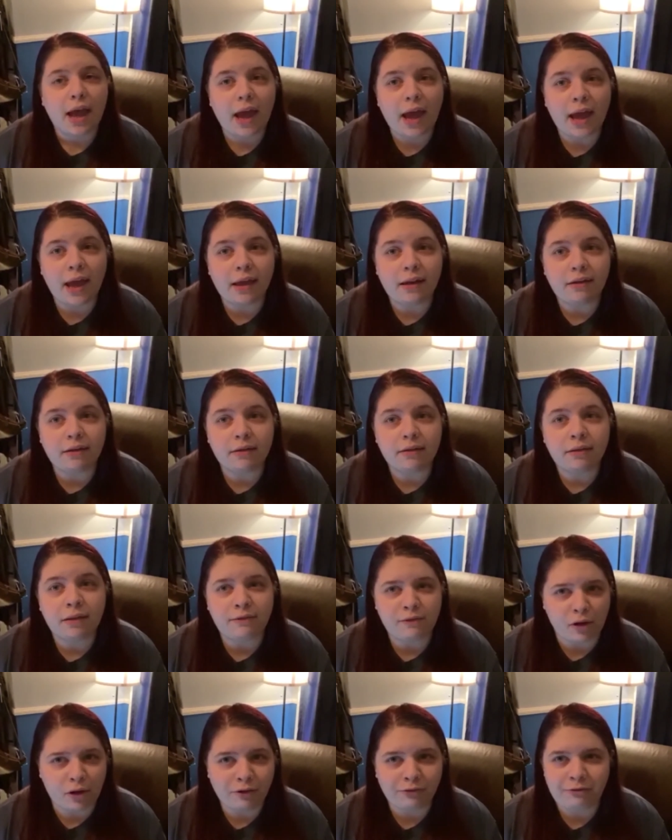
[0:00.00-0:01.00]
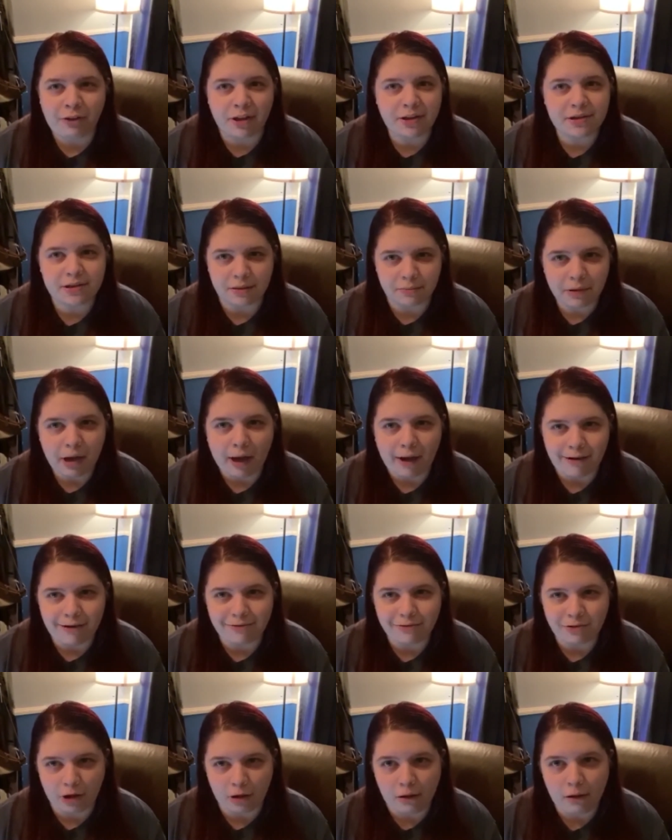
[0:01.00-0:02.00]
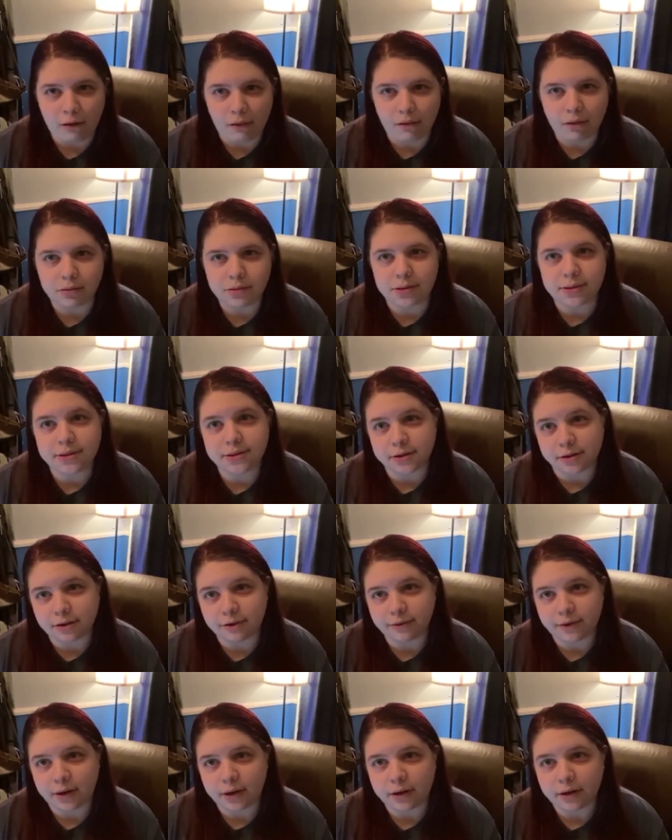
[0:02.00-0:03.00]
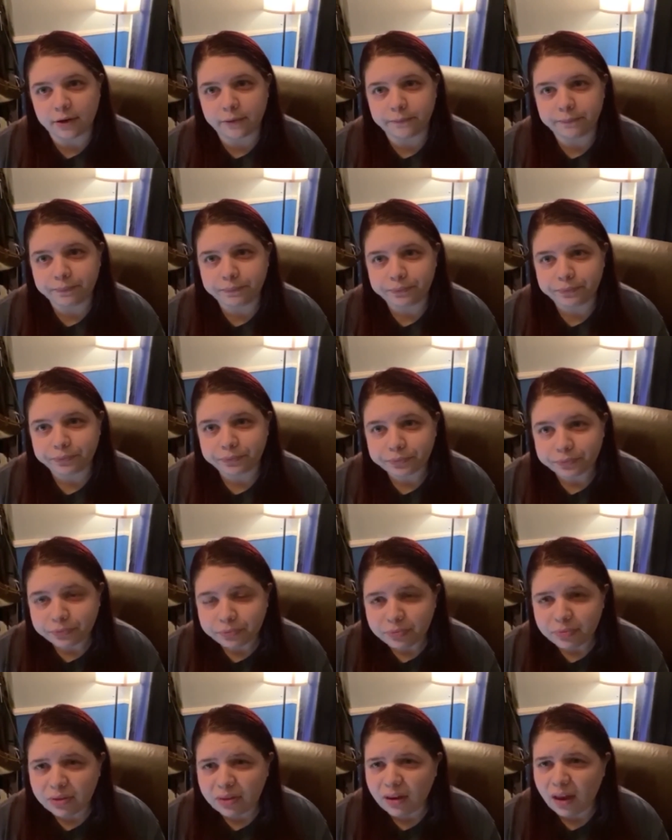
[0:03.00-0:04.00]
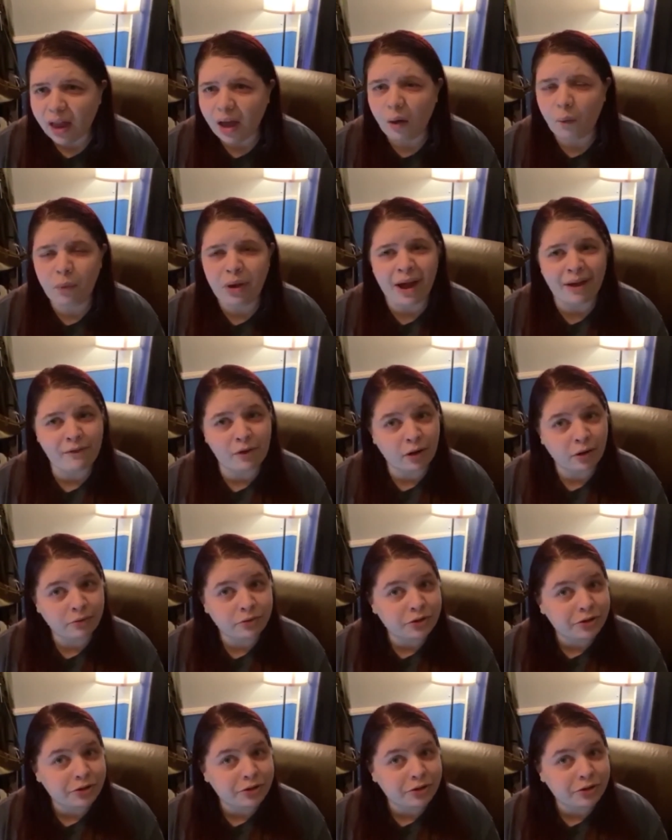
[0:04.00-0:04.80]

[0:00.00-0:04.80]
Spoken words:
and they've all felt some kind of call to serve here. We have our own